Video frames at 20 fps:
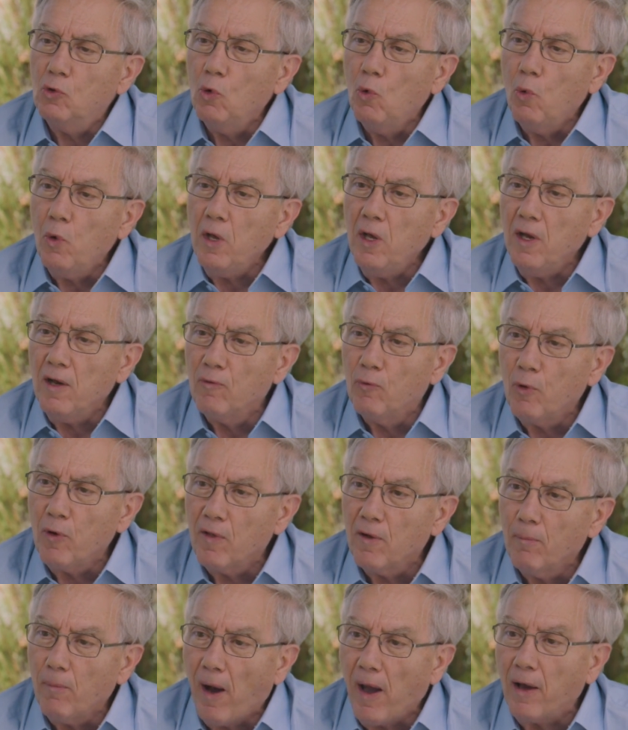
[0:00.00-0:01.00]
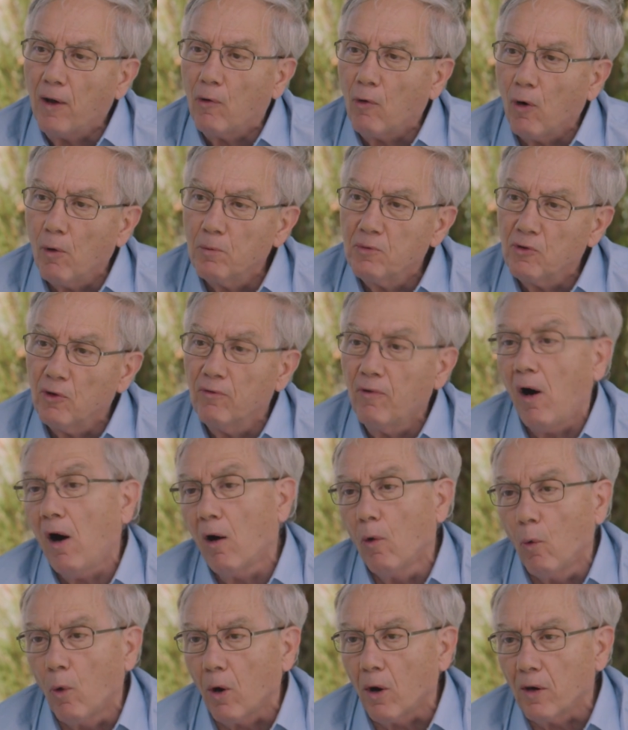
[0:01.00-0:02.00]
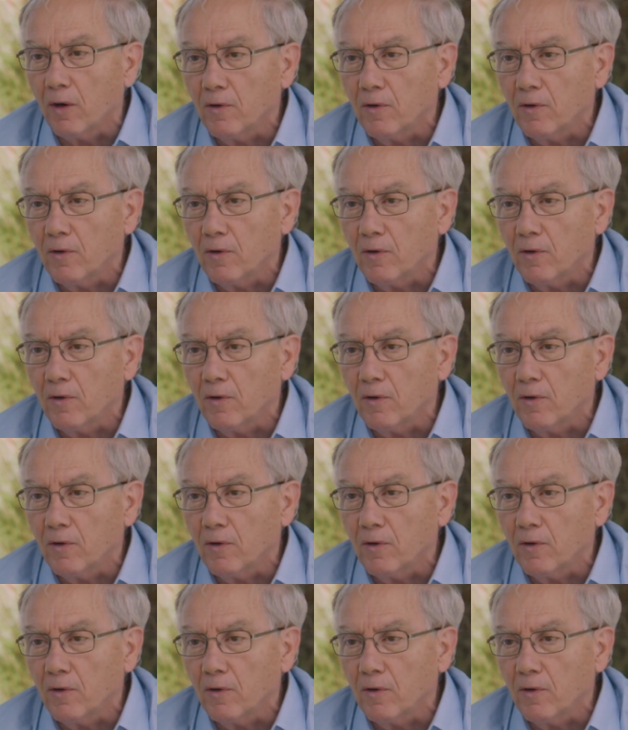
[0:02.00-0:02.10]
do we have with the microbes of our world?